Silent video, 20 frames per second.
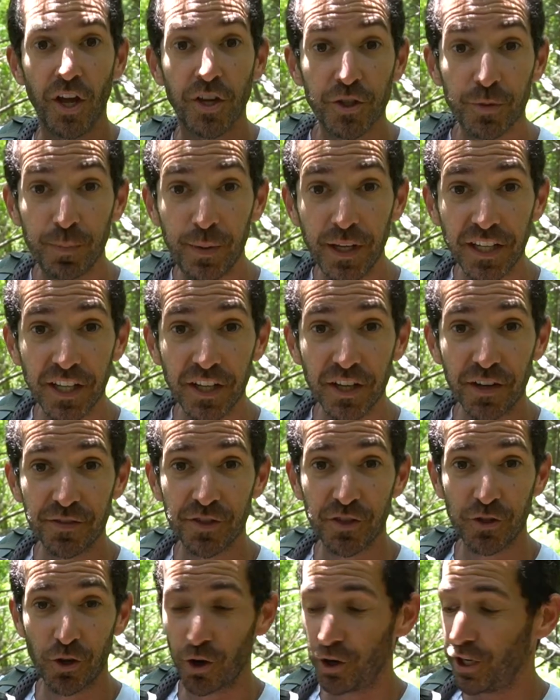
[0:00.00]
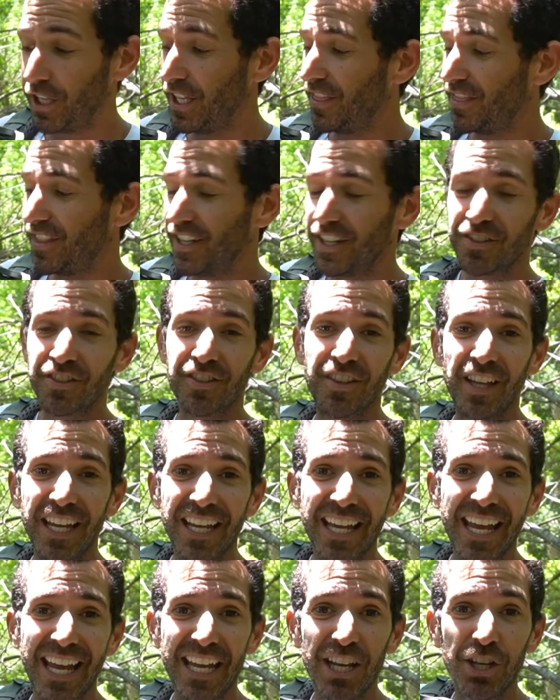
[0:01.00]
Speaking of sturdy, this
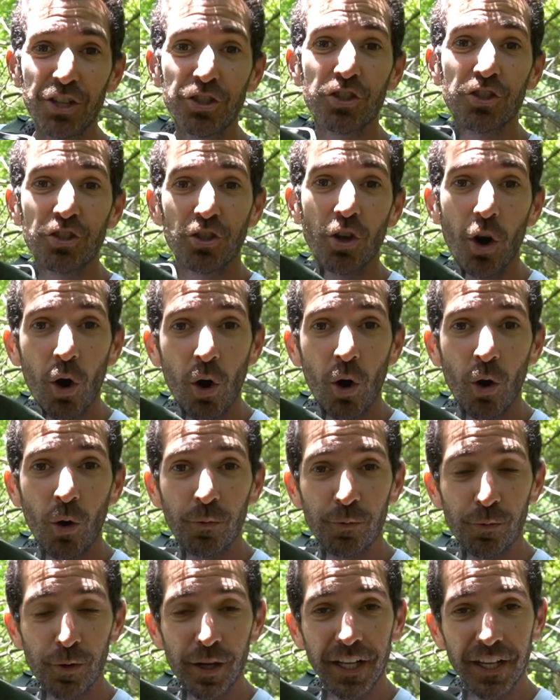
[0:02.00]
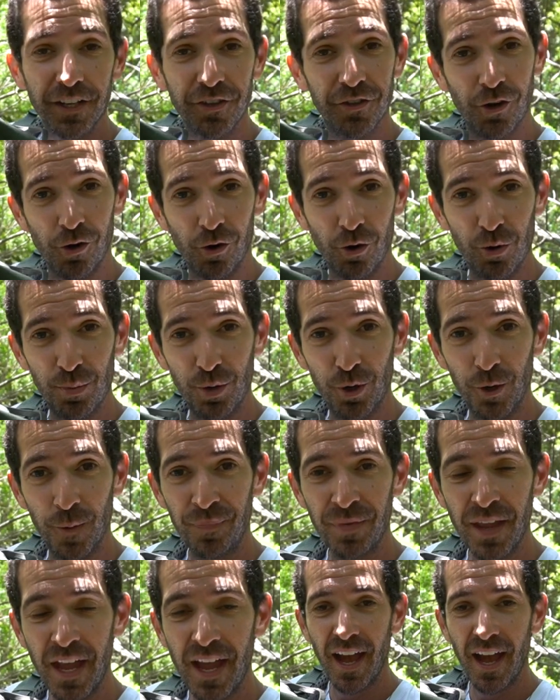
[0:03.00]
thing is so freaking durable.